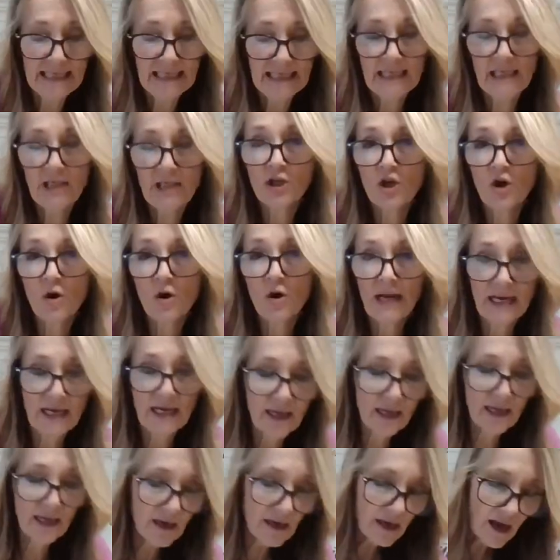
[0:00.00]
you know, I didn't
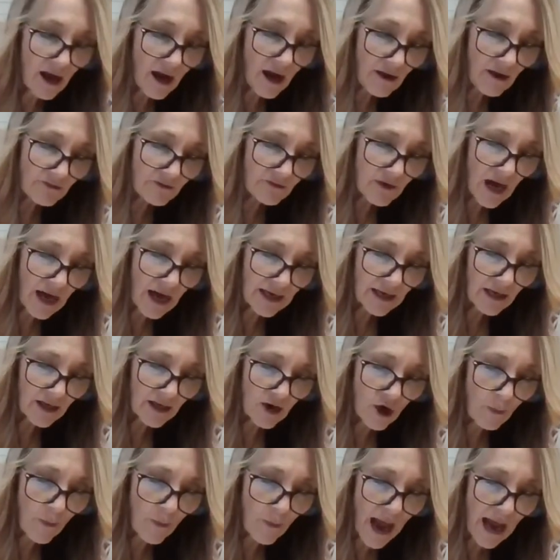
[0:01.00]
get enough. I can
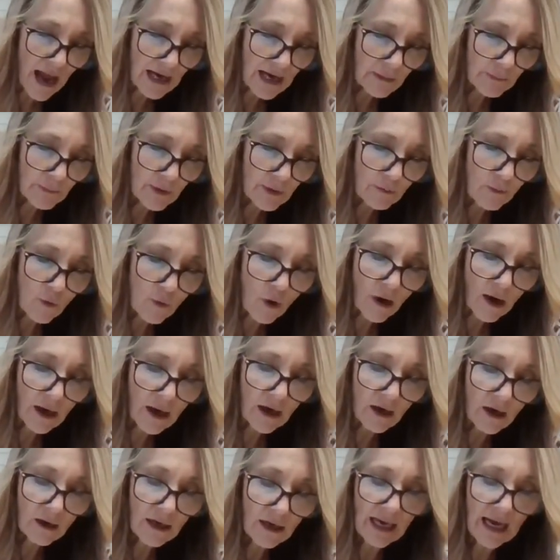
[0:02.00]
go back and put more.
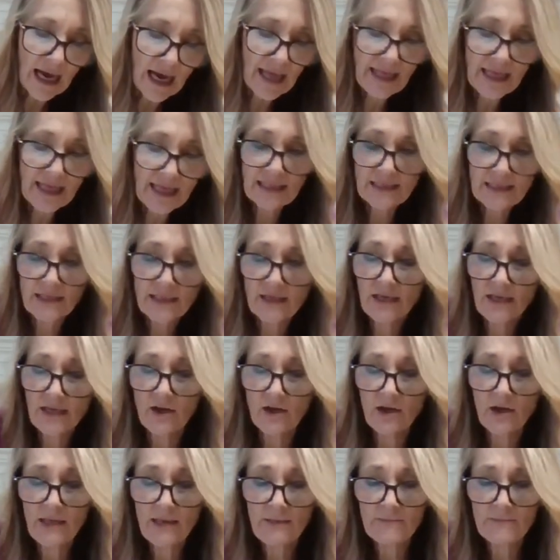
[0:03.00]
Okay, I think it's looking
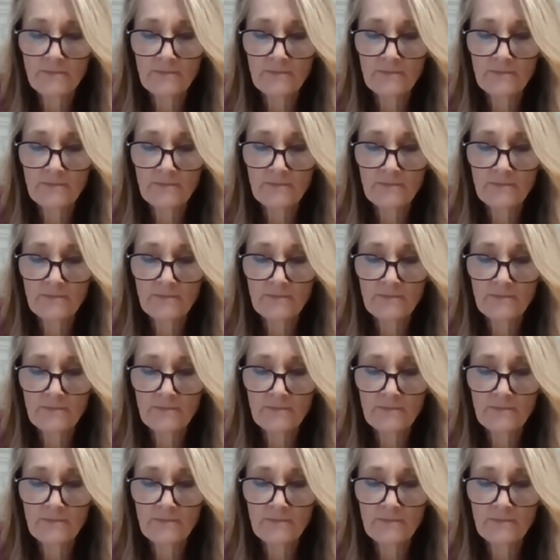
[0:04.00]
good.